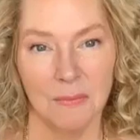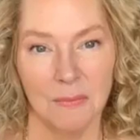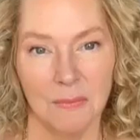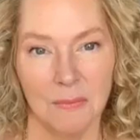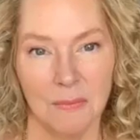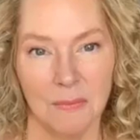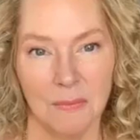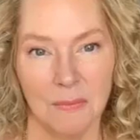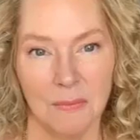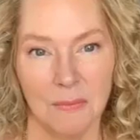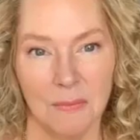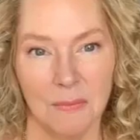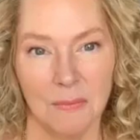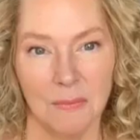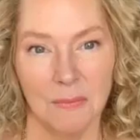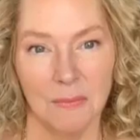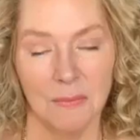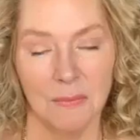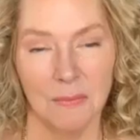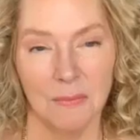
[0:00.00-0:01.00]

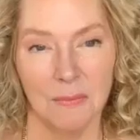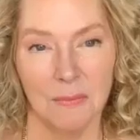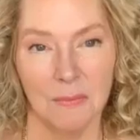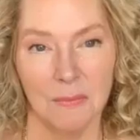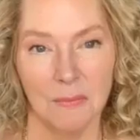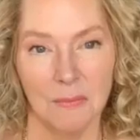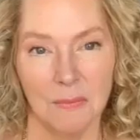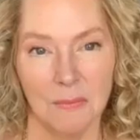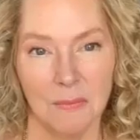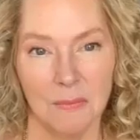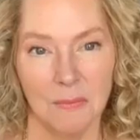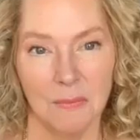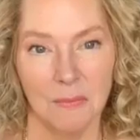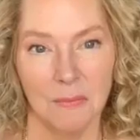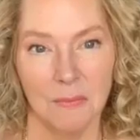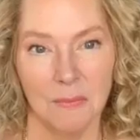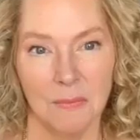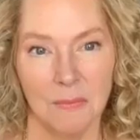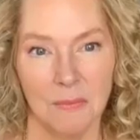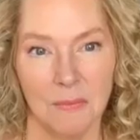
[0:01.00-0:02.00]

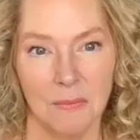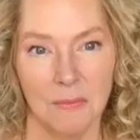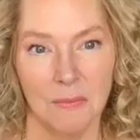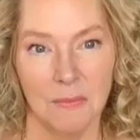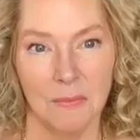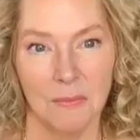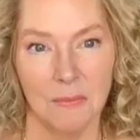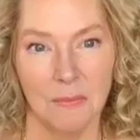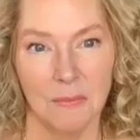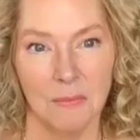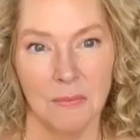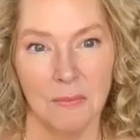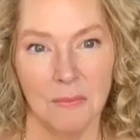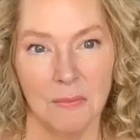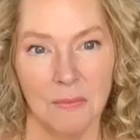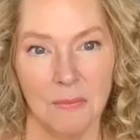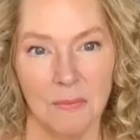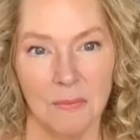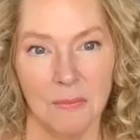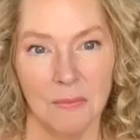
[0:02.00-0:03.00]

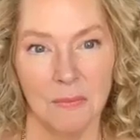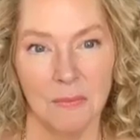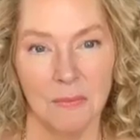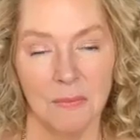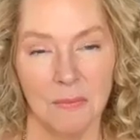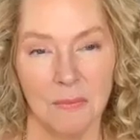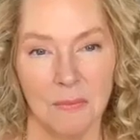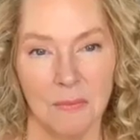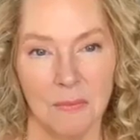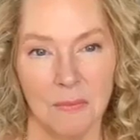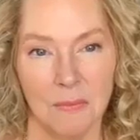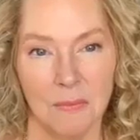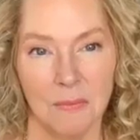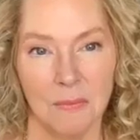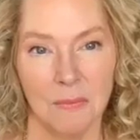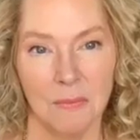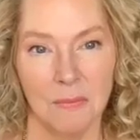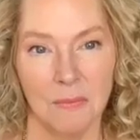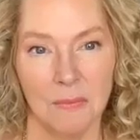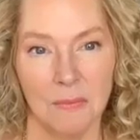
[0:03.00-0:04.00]

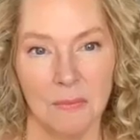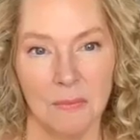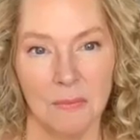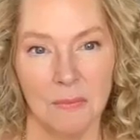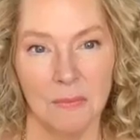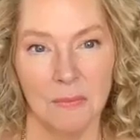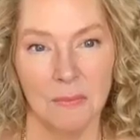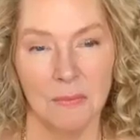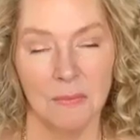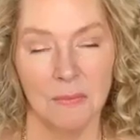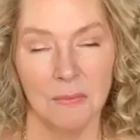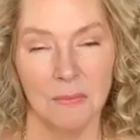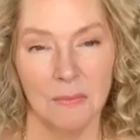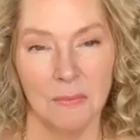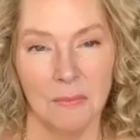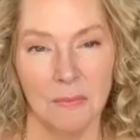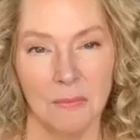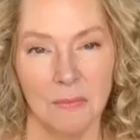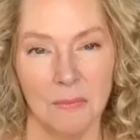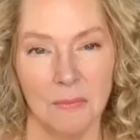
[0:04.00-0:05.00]

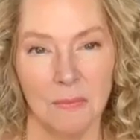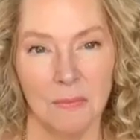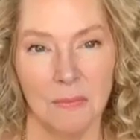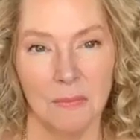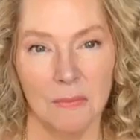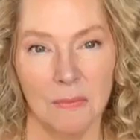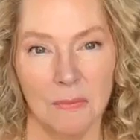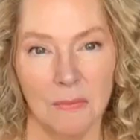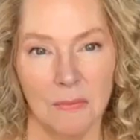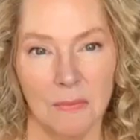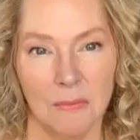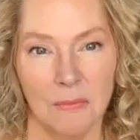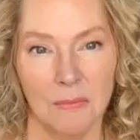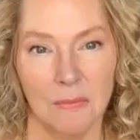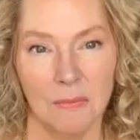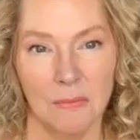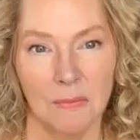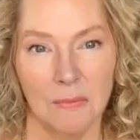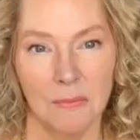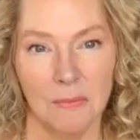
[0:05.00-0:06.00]

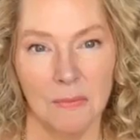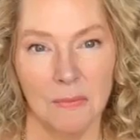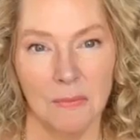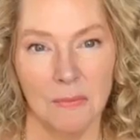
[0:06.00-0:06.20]
The person shown says nothing.